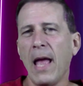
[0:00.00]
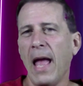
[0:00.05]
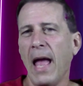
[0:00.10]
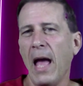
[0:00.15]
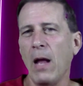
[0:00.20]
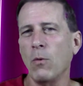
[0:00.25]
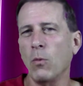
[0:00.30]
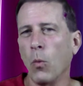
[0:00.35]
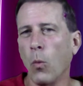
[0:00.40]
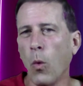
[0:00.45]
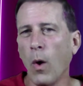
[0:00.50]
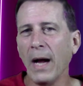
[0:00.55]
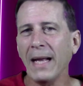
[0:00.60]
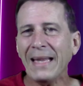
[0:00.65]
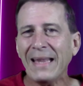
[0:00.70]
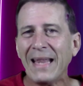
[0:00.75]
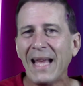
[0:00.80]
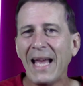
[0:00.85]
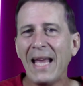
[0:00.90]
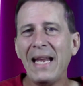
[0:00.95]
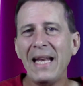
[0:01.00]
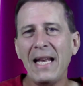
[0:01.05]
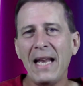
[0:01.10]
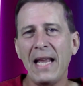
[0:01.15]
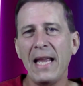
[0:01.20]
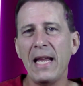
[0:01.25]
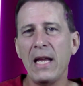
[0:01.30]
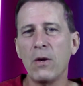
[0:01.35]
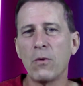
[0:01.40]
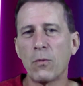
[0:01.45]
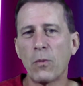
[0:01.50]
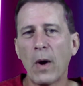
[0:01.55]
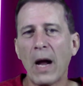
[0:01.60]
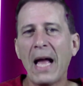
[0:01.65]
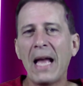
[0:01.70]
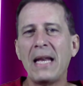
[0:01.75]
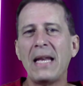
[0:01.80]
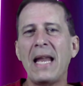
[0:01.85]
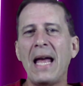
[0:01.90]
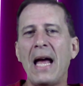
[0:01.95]
And what they need
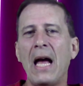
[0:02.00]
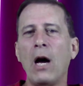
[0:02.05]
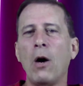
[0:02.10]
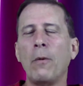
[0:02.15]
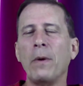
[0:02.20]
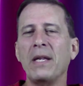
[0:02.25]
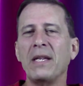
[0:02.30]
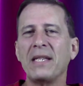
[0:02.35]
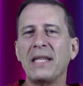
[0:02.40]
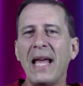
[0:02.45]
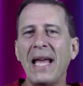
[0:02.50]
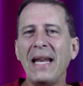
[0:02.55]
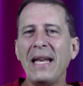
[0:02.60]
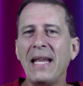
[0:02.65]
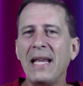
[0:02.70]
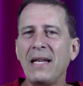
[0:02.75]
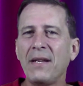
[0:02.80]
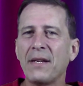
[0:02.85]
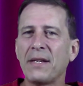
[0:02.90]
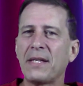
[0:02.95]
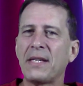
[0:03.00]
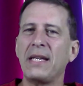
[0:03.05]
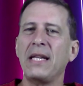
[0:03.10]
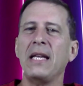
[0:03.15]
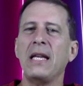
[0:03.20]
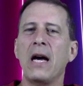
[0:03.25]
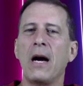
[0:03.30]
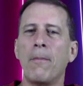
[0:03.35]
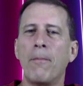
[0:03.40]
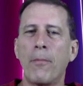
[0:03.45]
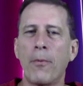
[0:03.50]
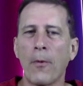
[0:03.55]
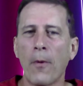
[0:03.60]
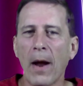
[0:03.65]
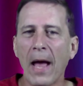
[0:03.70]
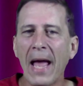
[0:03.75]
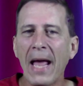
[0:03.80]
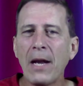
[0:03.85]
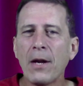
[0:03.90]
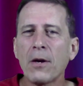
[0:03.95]
right now is they need to see a
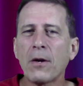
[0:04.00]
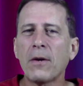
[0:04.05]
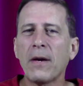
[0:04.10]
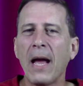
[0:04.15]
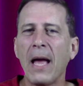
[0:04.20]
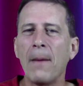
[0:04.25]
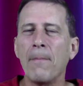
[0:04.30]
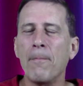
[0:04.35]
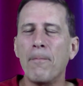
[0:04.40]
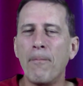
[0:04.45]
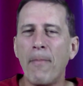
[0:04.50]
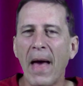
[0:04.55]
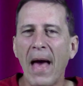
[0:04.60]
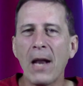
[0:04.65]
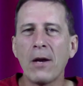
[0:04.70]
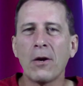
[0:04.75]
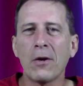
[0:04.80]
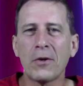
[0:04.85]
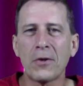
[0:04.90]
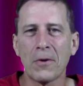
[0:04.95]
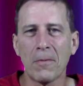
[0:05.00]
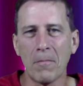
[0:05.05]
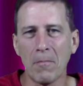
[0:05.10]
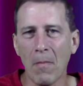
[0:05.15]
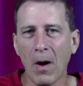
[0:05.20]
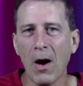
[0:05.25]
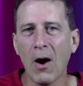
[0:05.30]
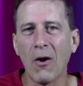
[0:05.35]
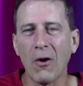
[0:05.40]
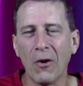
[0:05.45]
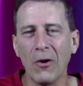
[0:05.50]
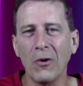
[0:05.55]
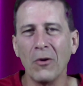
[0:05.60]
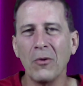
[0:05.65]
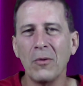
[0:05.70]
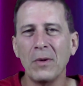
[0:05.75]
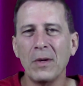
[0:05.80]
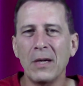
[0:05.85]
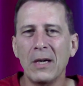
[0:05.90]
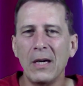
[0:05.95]
brighter and better
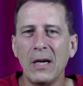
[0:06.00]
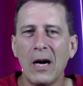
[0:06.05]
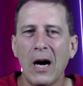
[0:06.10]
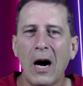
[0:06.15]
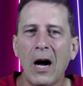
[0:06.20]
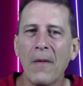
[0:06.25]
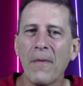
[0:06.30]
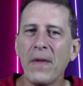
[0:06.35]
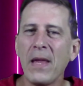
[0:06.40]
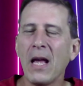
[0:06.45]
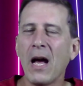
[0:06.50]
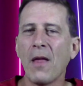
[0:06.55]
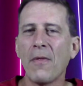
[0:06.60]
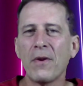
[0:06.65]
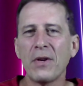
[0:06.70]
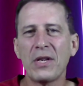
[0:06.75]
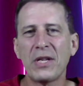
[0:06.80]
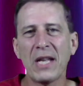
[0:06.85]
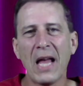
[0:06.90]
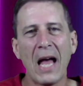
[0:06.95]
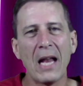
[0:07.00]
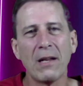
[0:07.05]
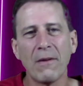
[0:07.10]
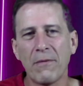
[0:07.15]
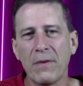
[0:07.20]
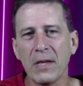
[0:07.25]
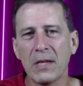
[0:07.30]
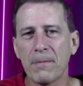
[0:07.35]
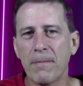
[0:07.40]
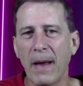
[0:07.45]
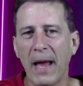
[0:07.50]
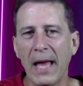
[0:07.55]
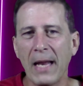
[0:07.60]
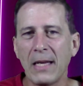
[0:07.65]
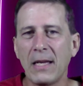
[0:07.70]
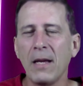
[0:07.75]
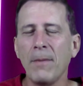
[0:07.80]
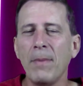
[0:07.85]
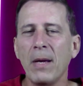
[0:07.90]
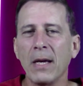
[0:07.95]
tomorrow on the other side of this
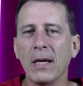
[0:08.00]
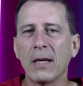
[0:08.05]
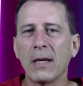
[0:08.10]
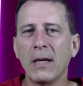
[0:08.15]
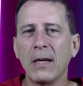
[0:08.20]
pandemic.